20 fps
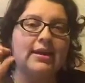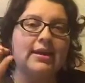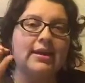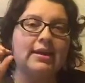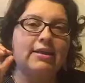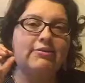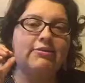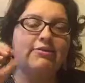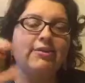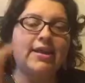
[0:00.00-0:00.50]

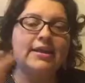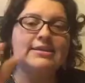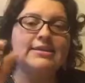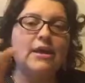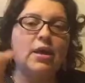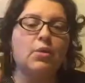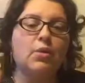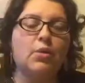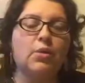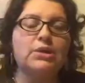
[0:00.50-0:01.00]
It finds
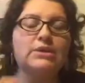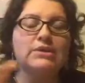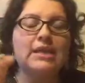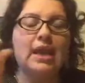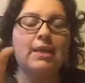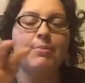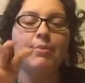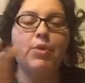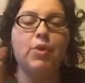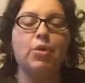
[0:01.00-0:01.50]
out what's
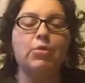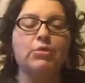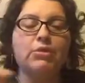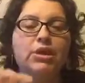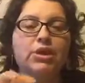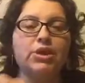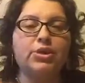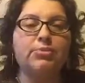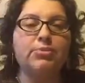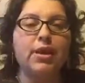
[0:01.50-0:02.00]
abnormal
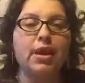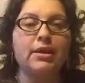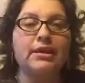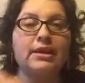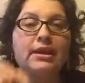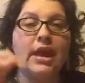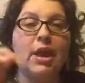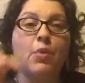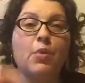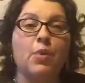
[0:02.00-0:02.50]
in your
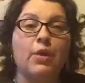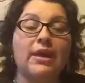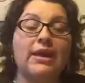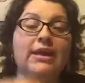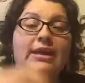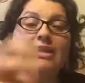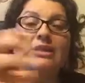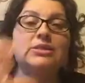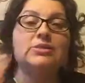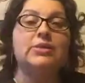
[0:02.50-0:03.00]
body and what it
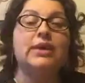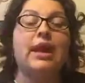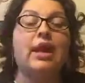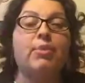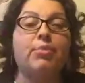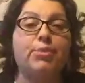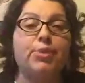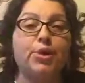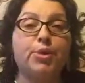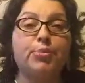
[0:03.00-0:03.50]
can do to
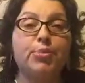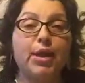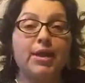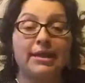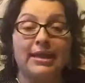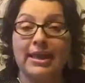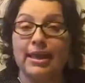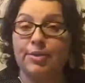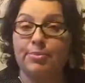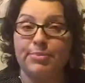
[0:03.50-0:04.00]
help your
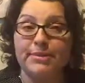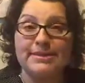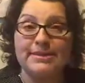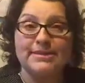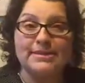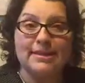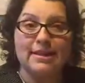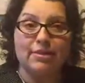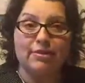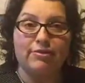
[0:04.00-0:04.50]
body help
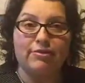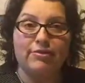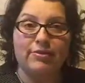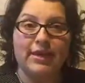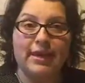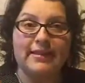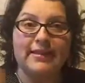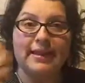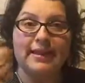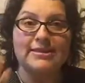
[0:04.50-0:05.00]
itself.
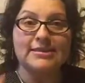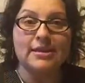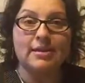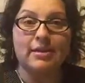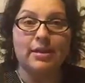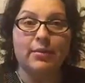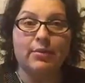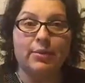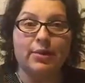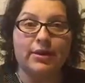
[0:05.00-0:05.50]
And that's how
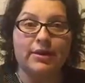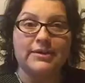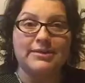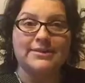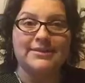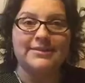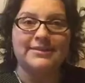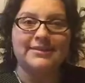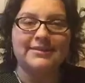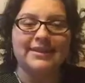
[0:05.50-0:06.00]
it
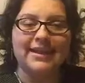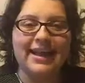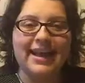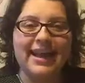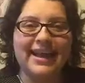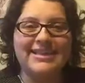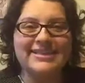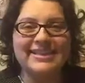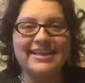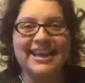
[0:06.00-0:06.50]
works.
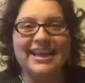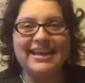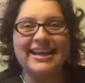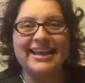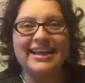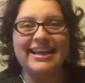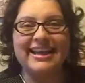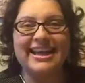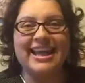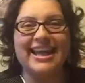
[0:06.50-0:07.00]
Hi,
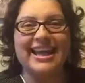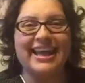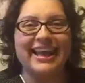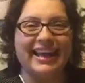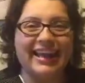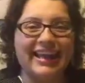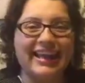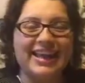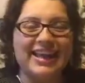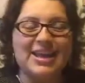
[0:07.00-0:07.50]
Zenaida. Like,
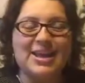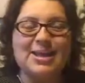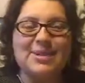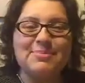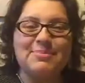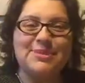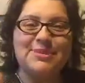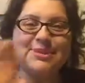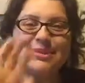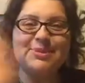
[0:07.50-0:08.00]

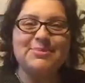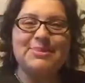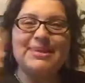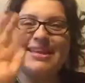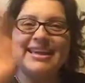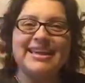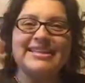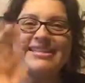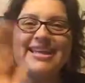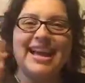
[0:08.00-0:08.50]
Miss
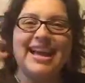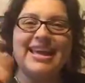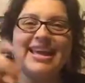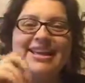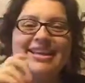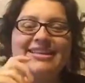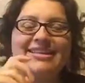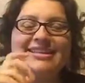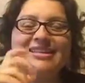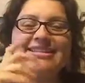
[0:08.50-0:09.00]
Dominguez. Hi,
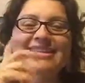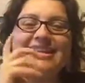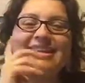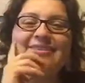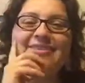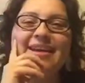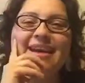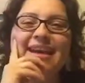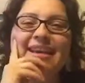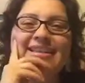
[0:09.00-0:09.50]
good to see you
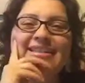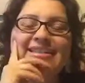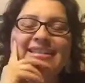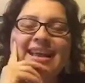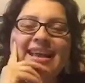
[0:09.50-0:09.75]
guys.